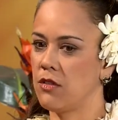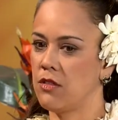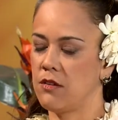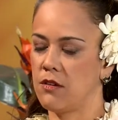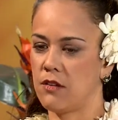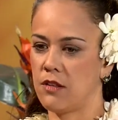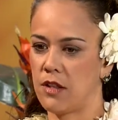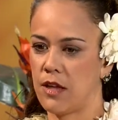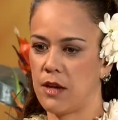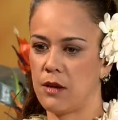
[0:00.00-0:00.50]

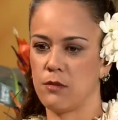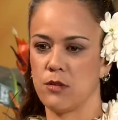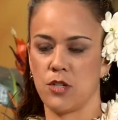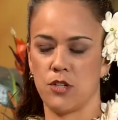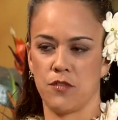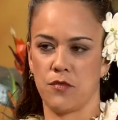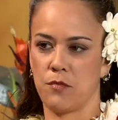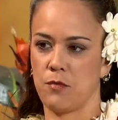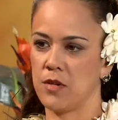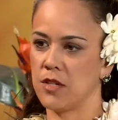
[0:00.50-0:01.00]
the language
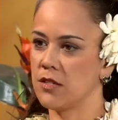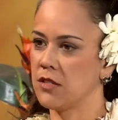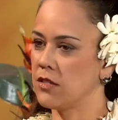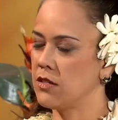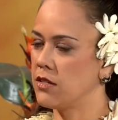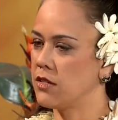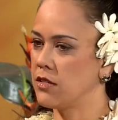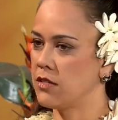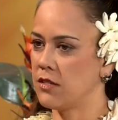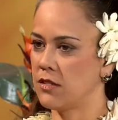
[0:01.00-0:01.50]
of
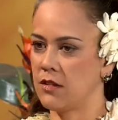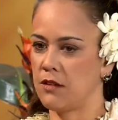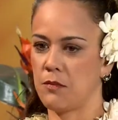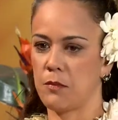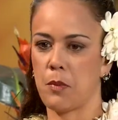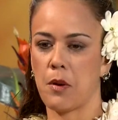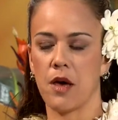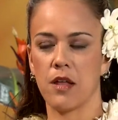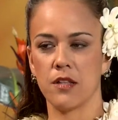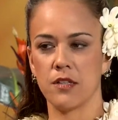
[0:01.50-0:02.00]
business
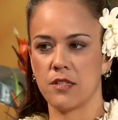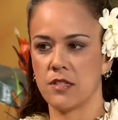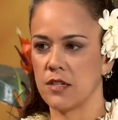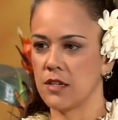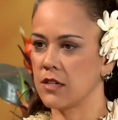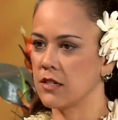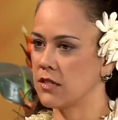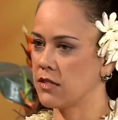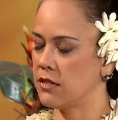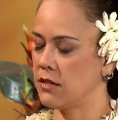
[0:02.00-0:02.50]
and
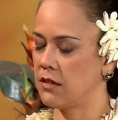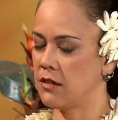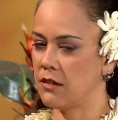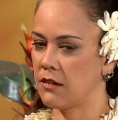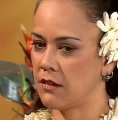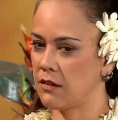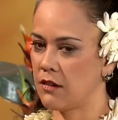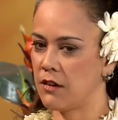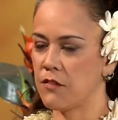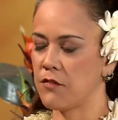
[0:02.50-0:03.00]
politics and
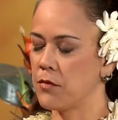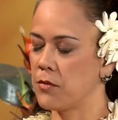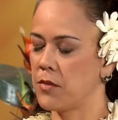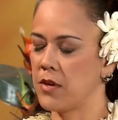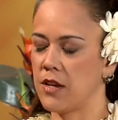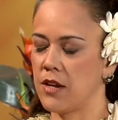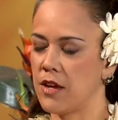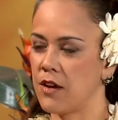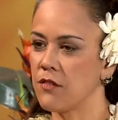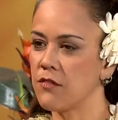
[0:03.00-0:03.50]

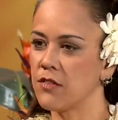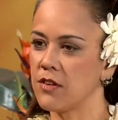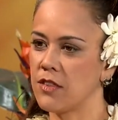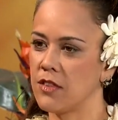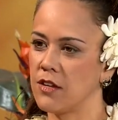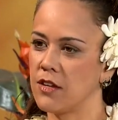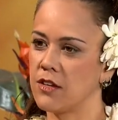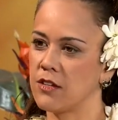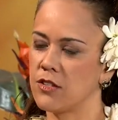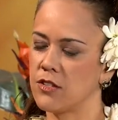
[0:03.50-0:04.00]
government,
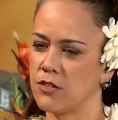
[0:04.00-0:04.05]
everything.